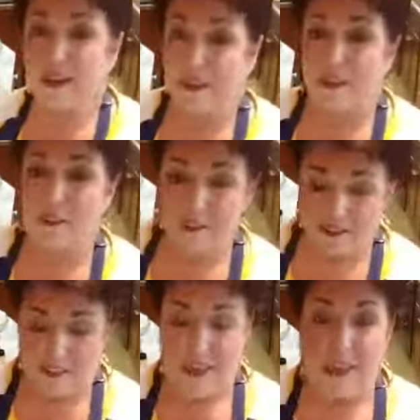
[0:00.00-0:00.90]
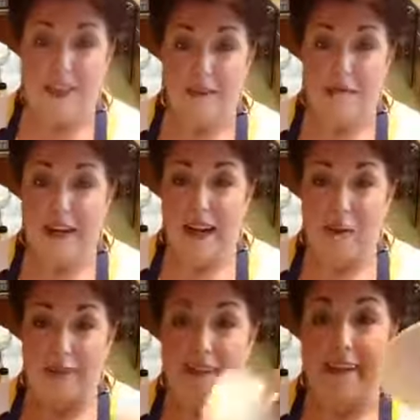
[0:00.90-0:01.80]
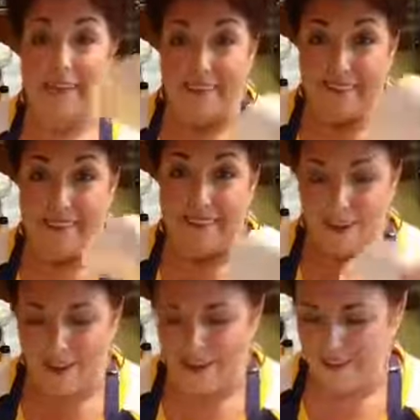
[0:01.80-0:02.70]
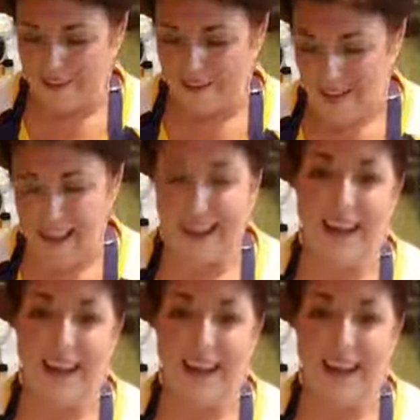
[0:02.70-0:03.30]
you, but I want the taco. And